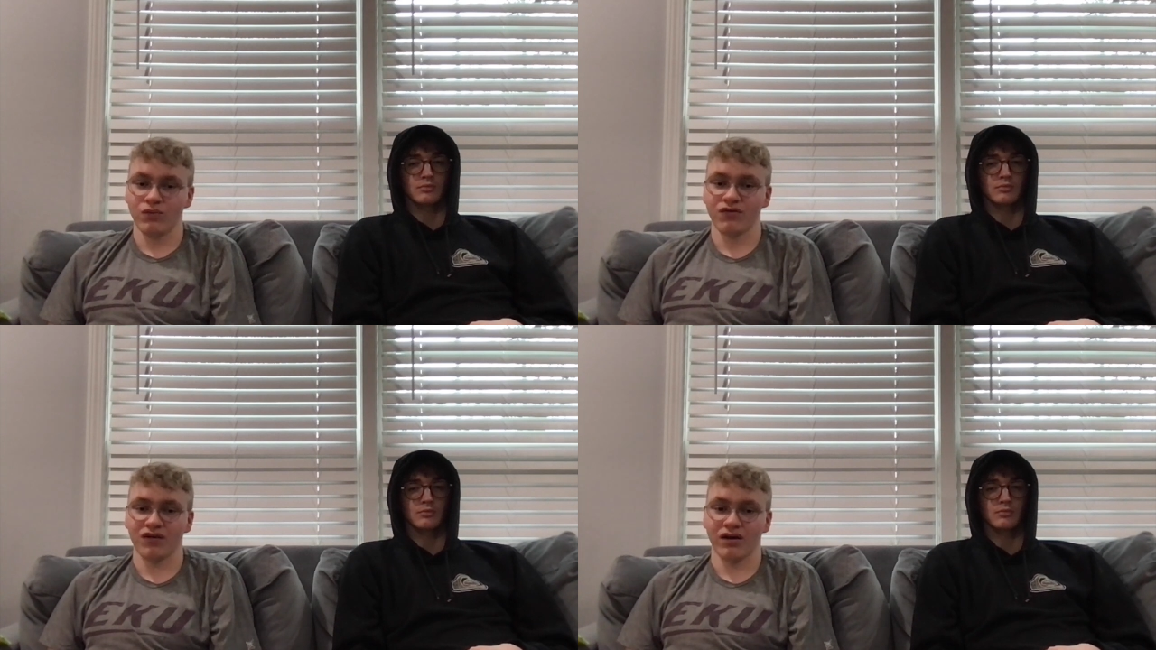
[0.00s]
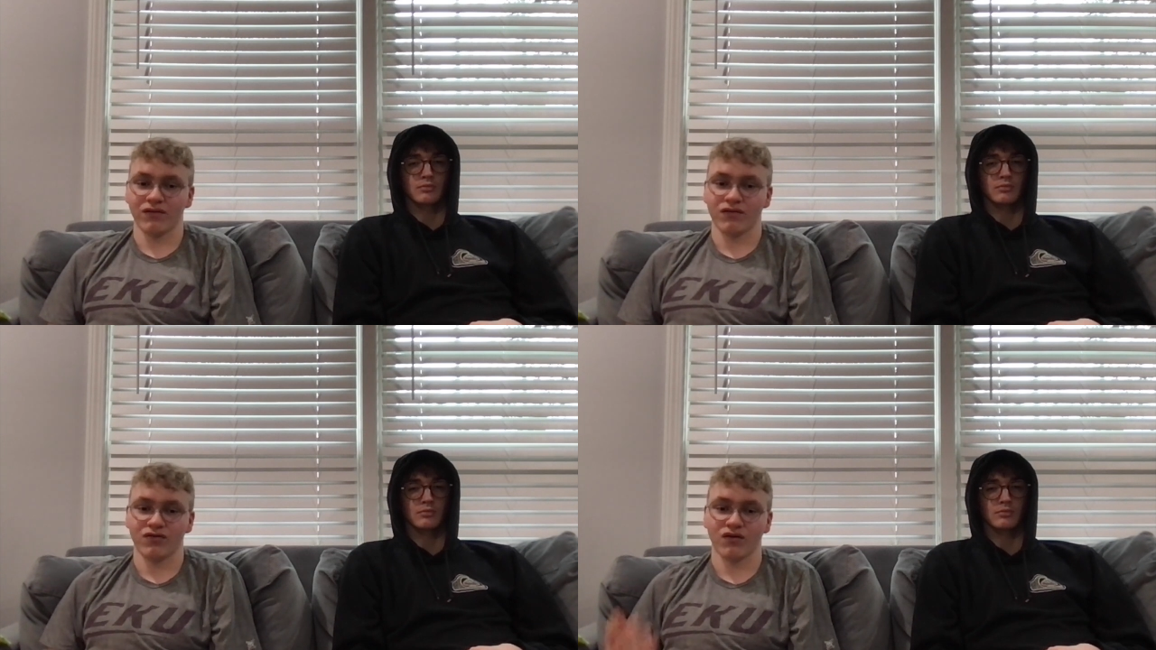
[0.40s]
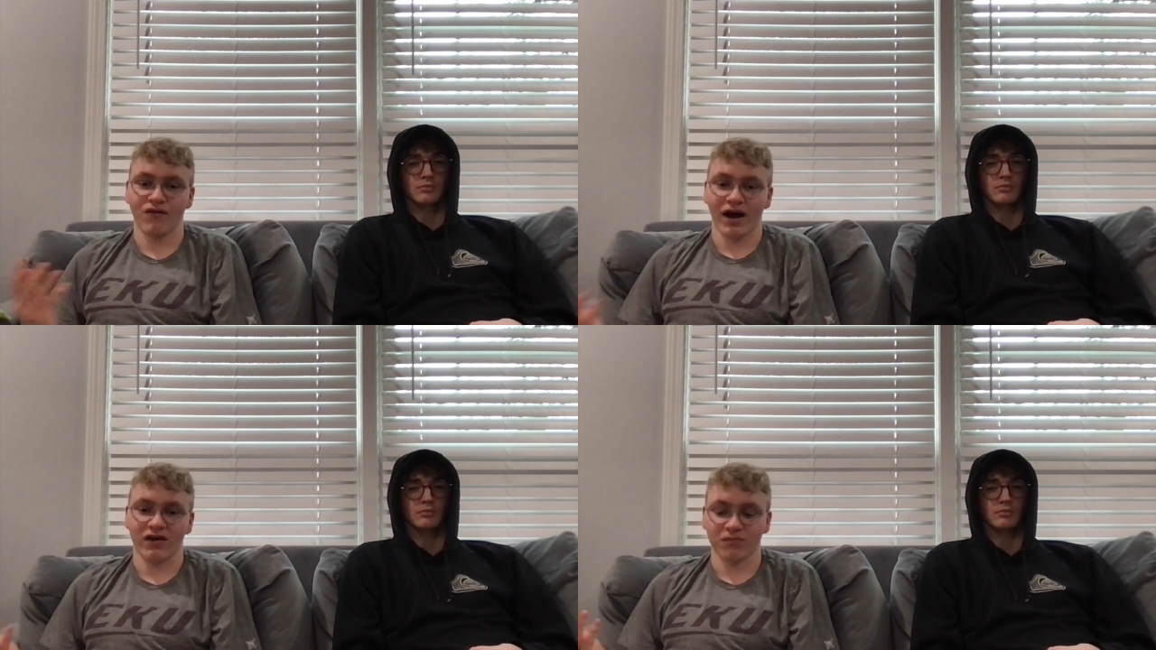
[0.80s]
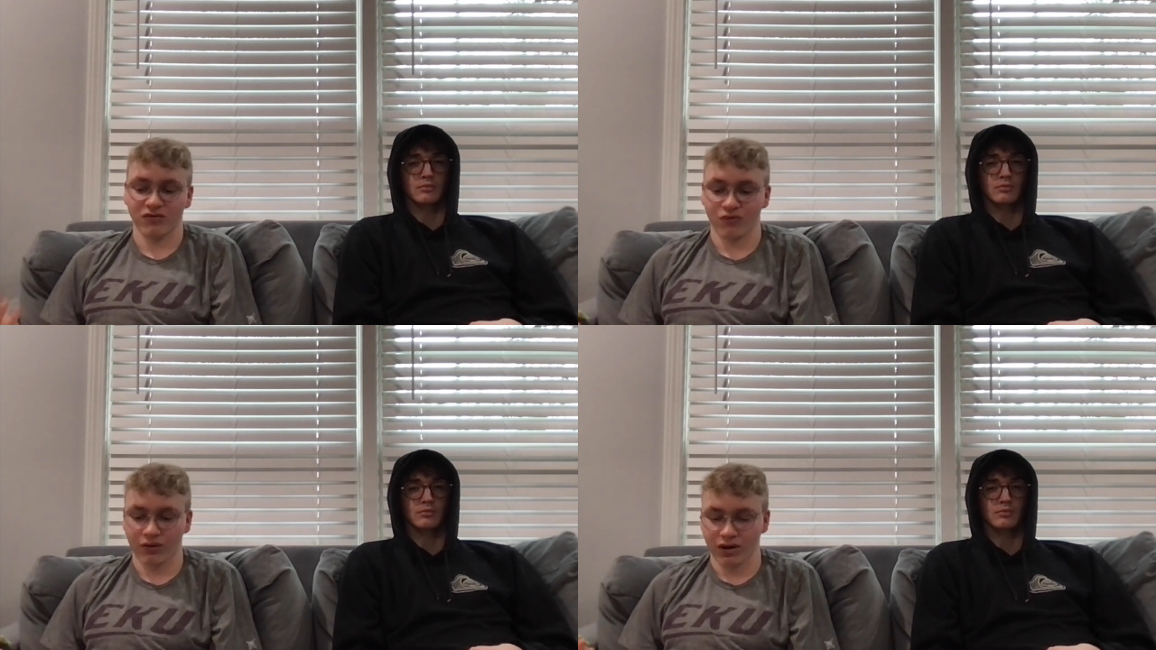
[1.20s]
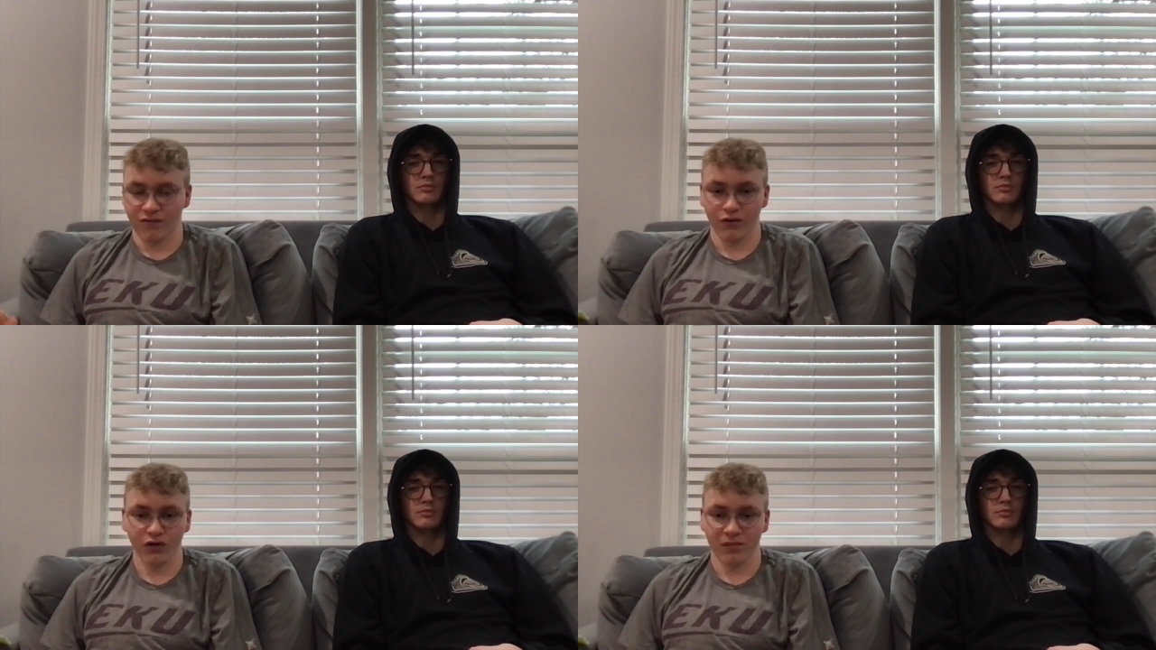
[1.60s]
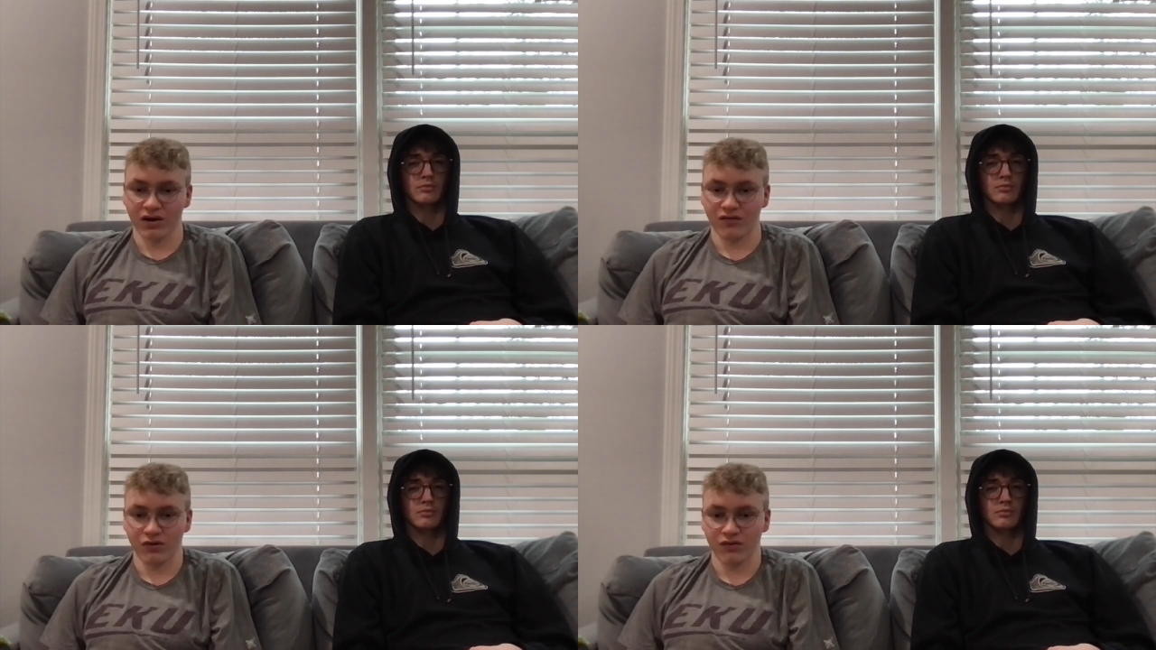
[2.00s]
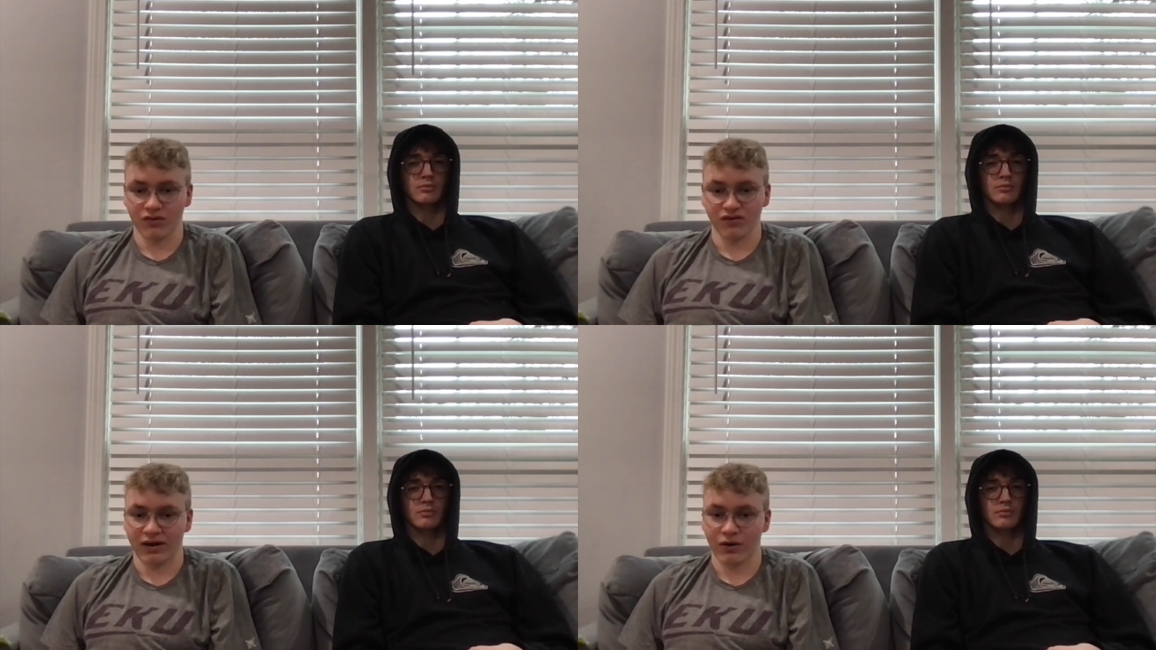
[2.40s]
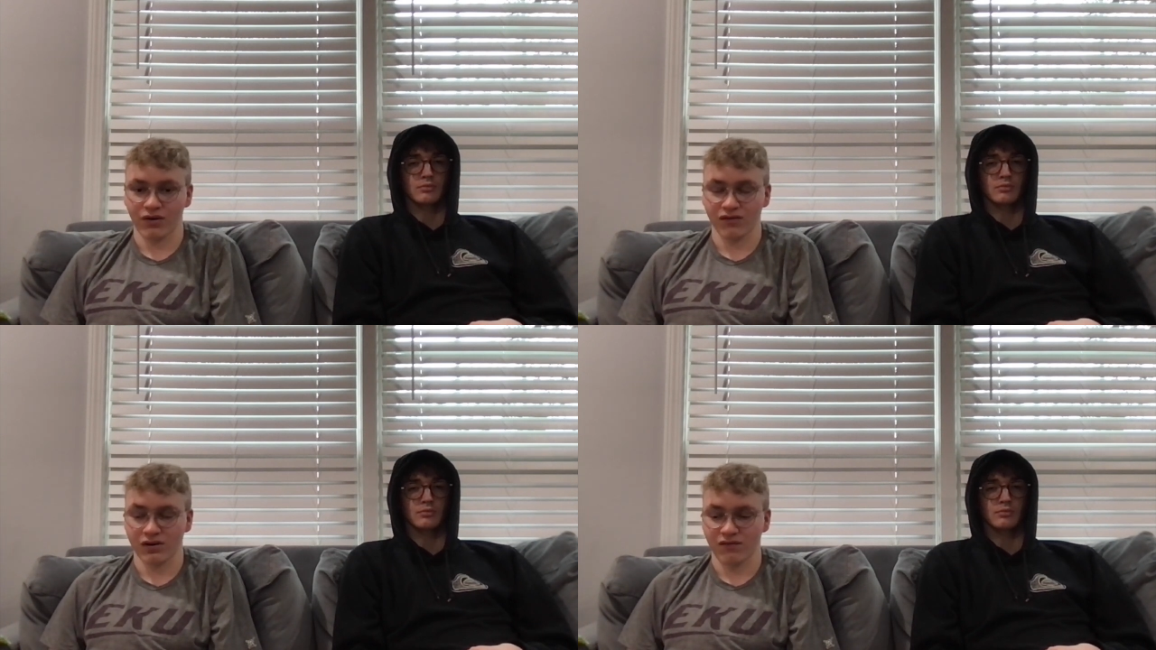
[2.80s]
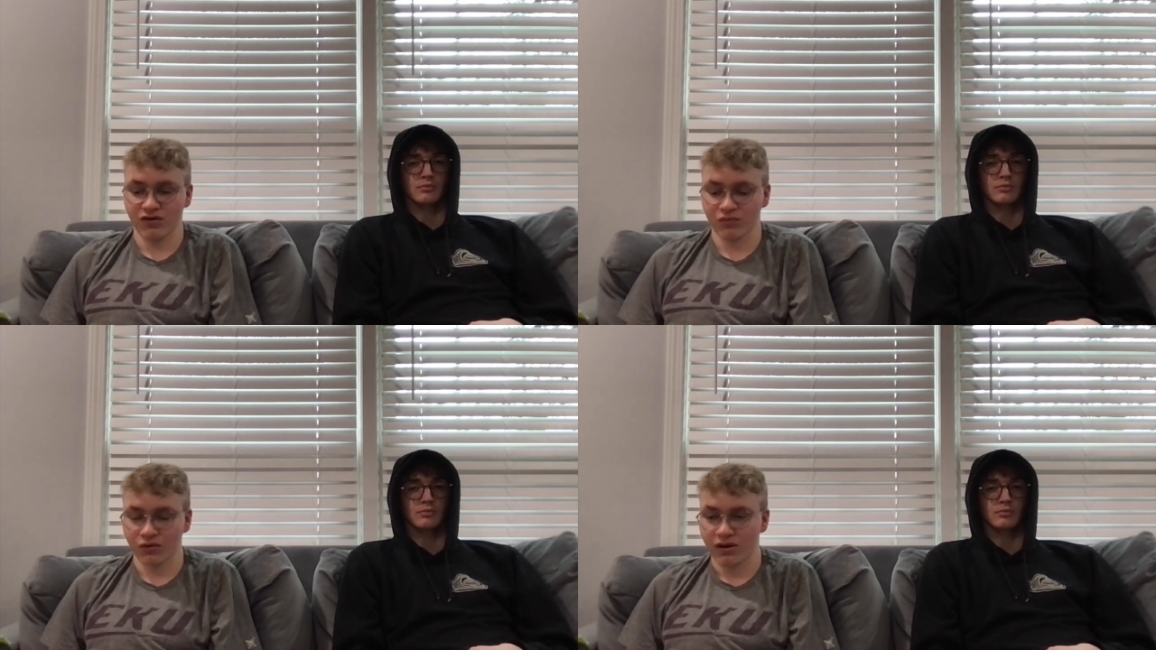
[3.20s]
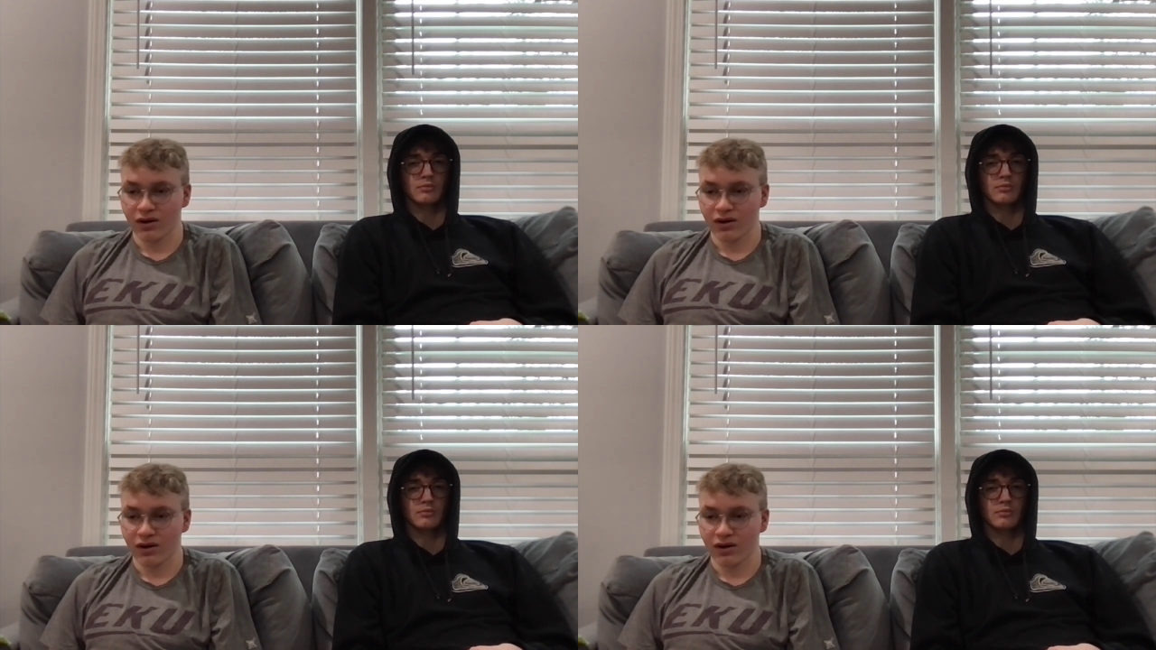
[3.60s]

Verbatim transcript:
Speaker 1: was in such a vast majority of fields because he was such a curious individual.